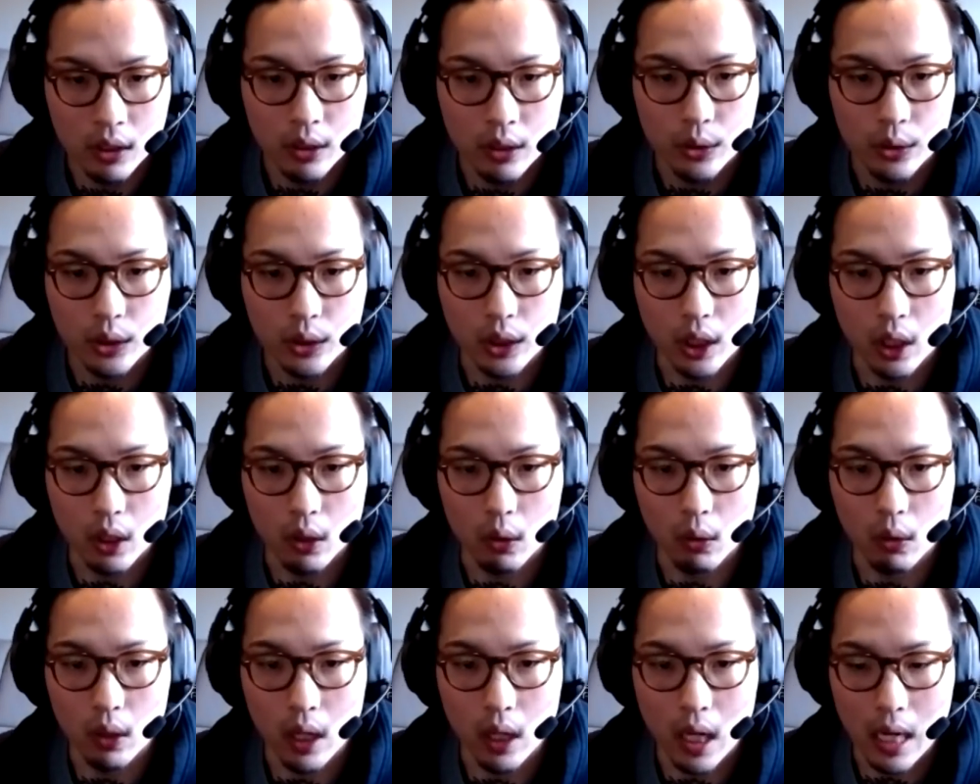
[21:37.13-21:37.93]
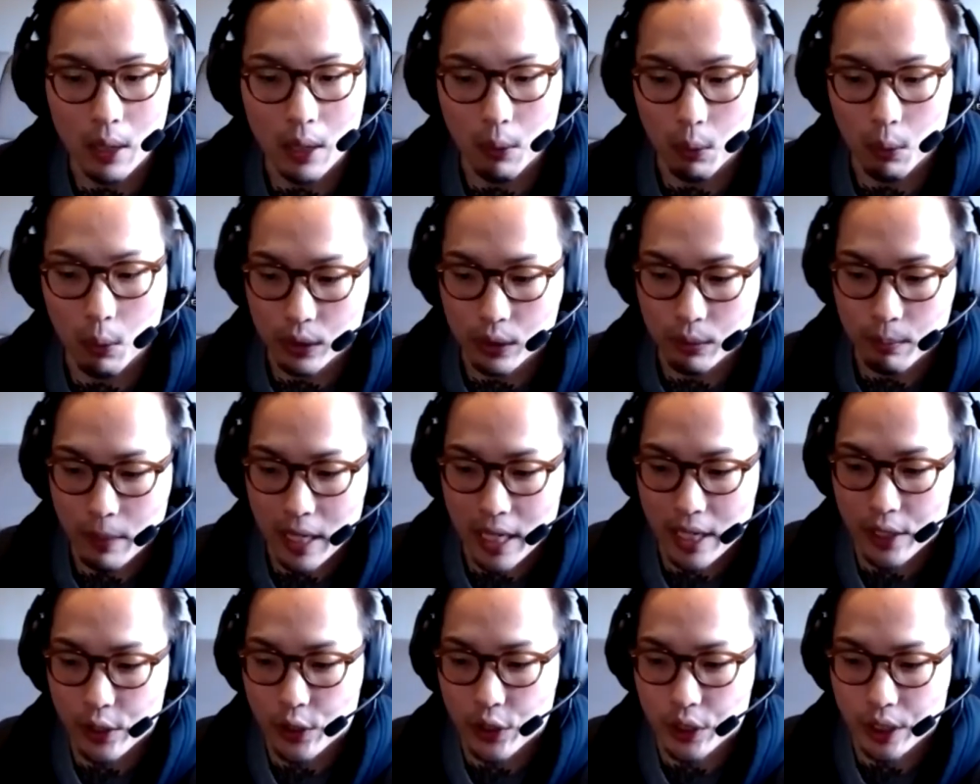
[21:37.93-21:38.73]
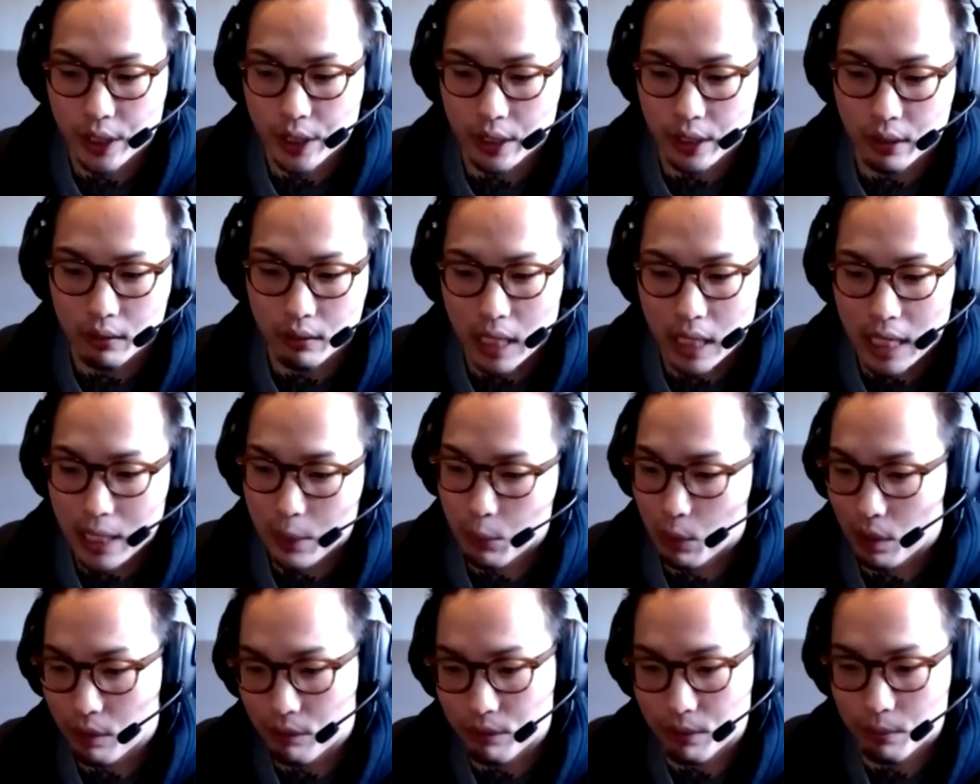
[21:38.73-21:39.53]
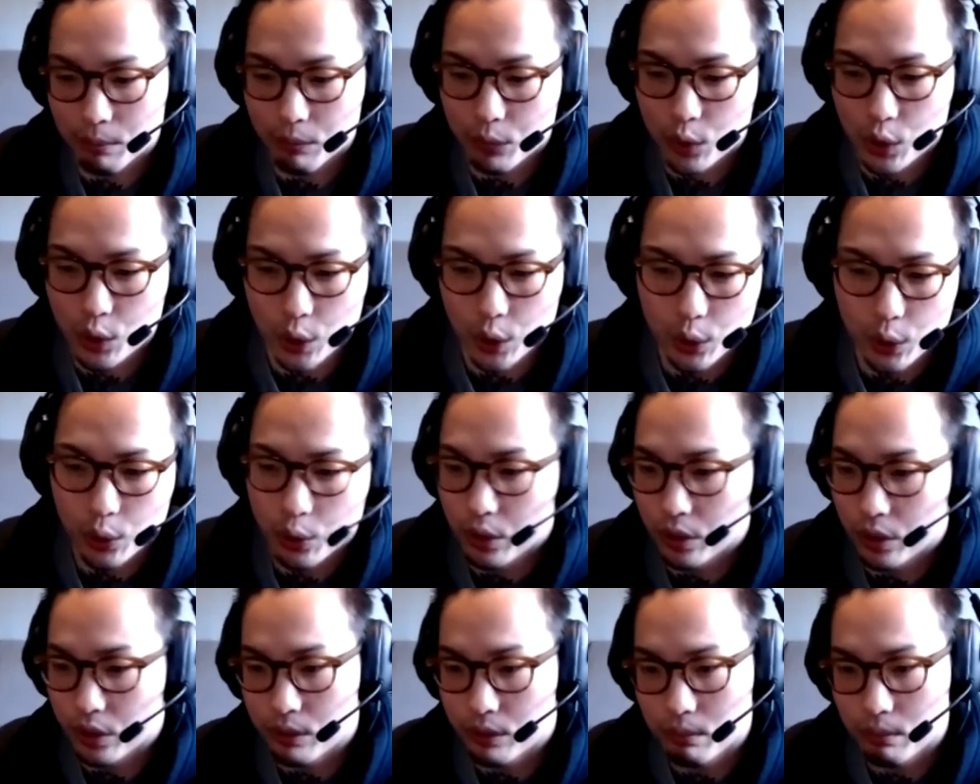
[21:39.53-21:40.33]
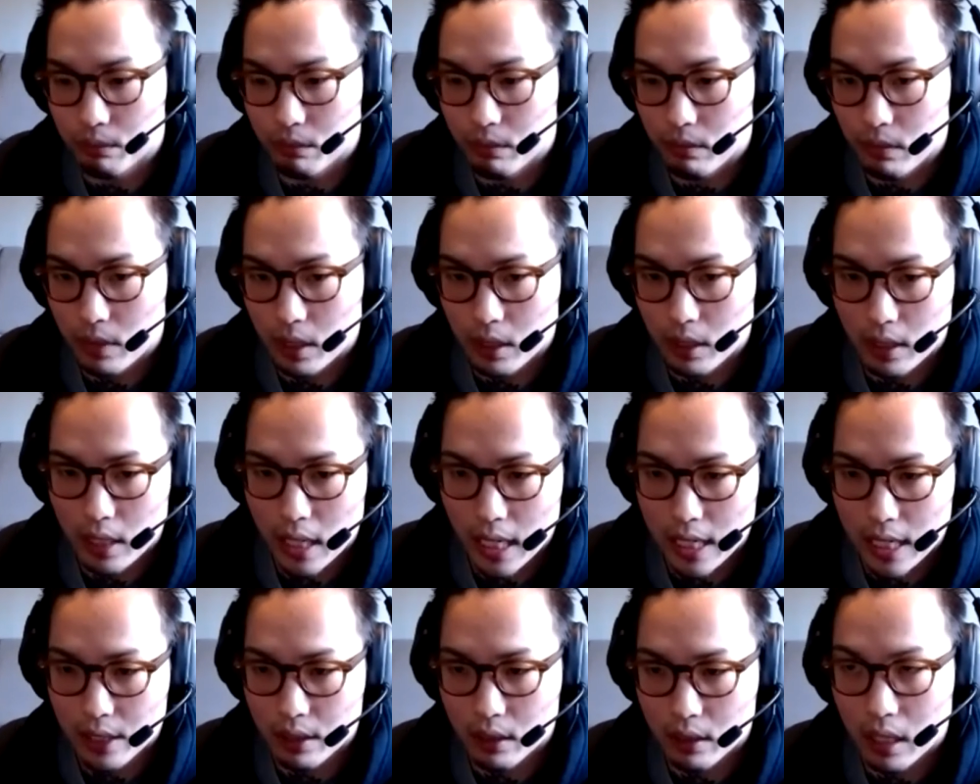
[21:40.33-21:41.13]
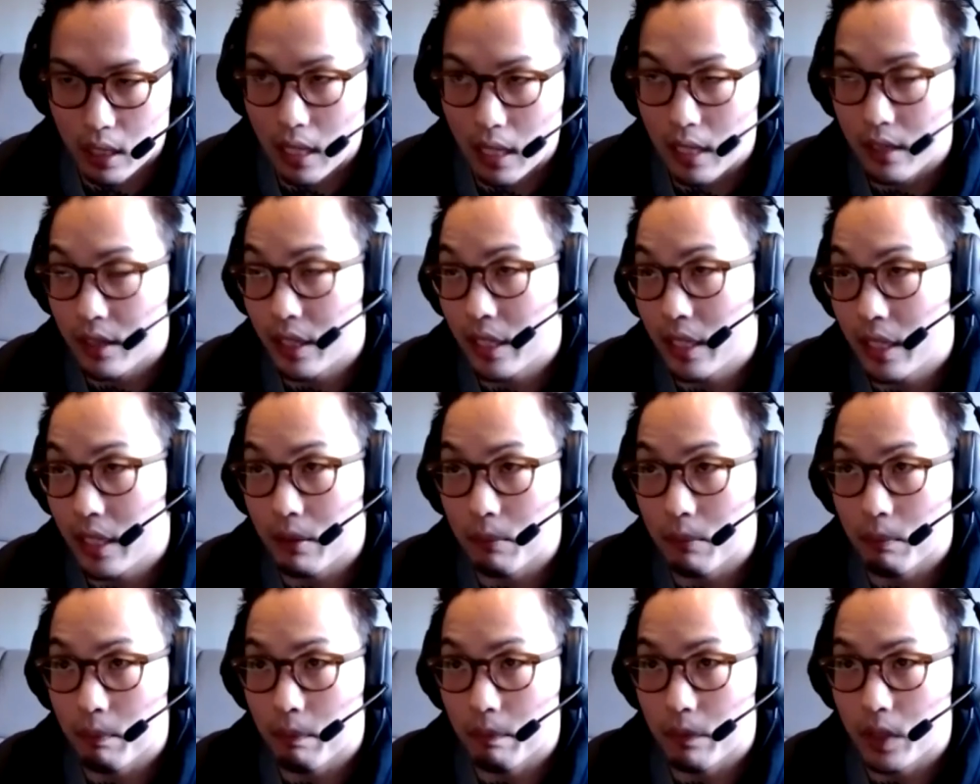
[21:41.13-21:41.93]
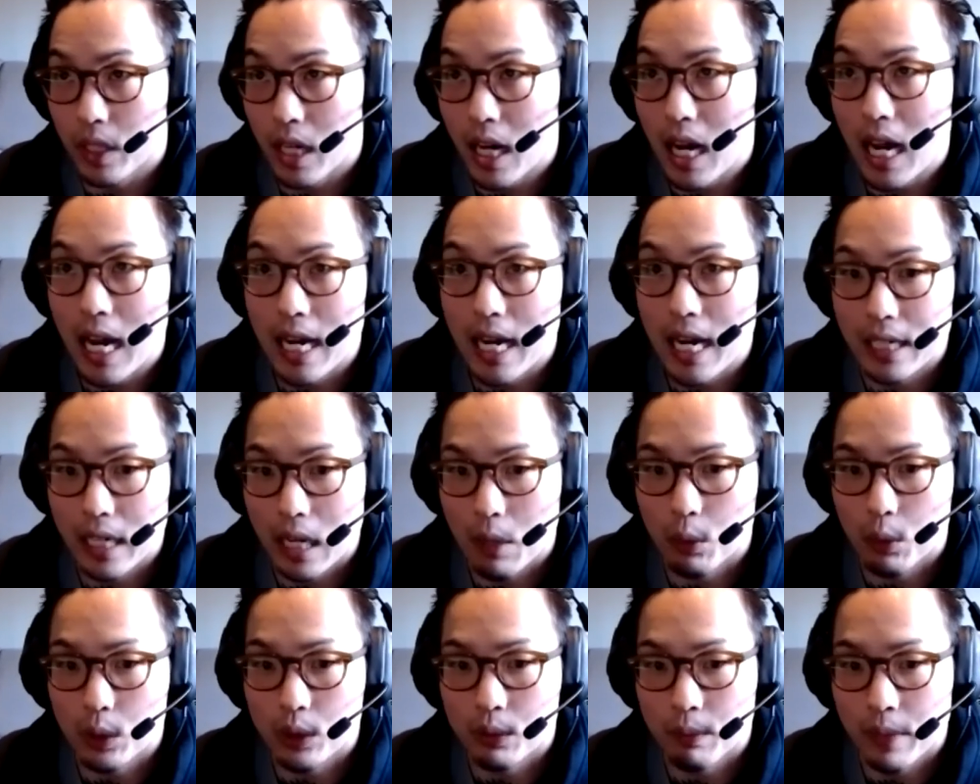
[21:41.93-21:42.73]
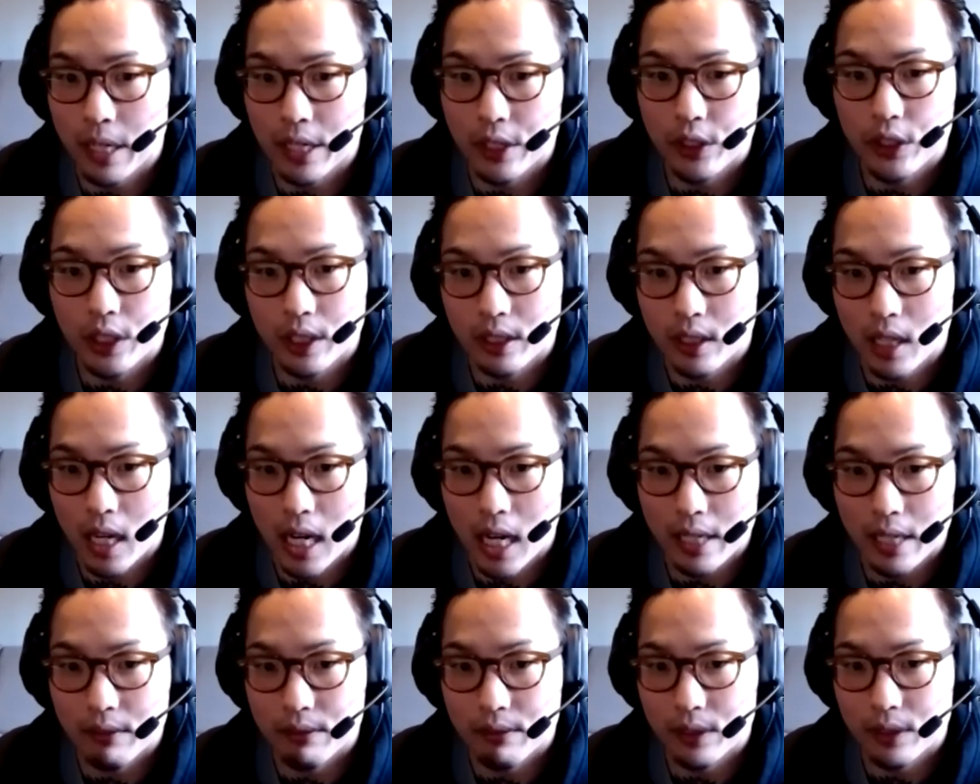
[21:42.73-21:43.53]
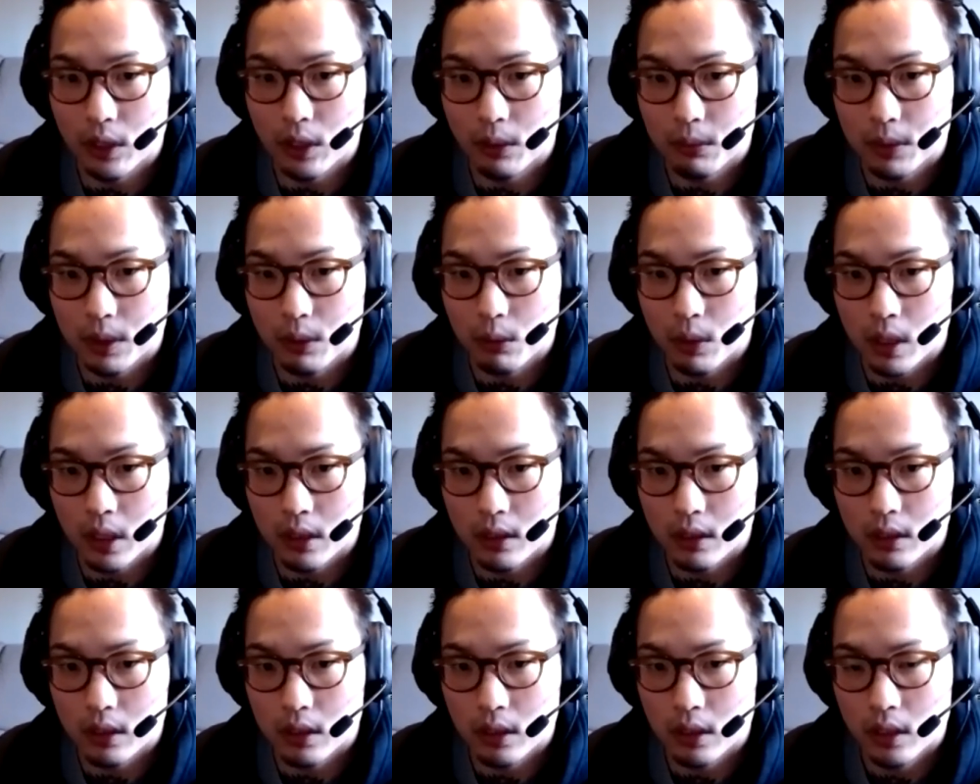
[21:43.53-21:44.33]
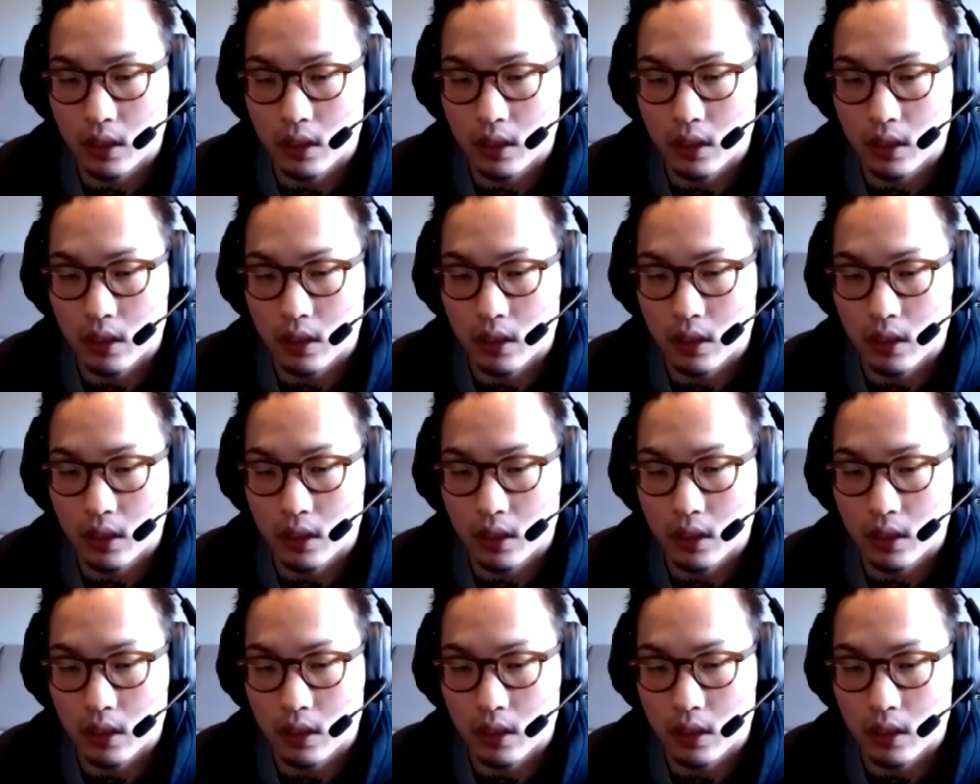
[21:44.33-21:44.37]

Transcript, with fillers: Oh, so I was managing anywhere from two to eight. I think at the height I was managing nine films at once.